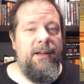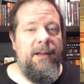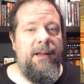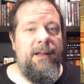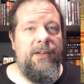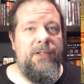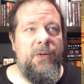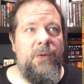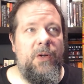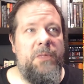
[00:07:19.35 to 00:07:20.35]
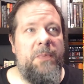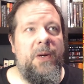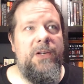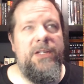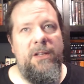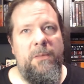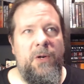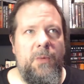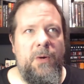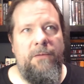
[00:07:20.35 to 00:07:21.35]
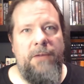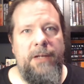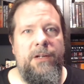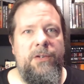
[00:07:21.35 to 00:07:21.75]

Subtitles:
And so there's parts in the book where